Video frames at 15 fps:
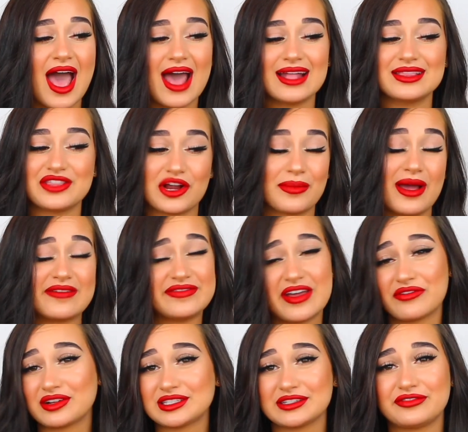and they're my
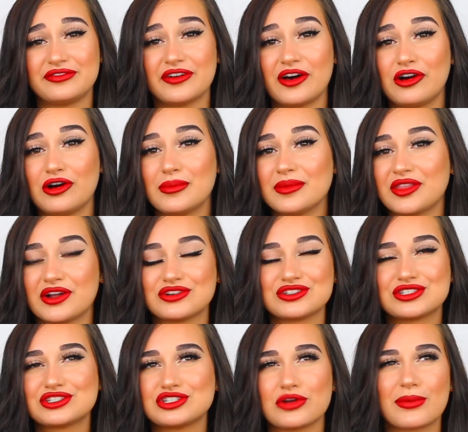favorite to film. They're
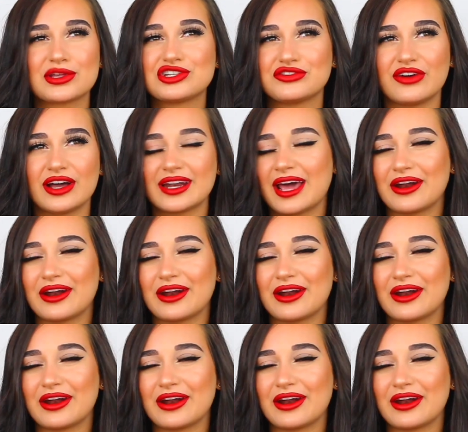just so much fun.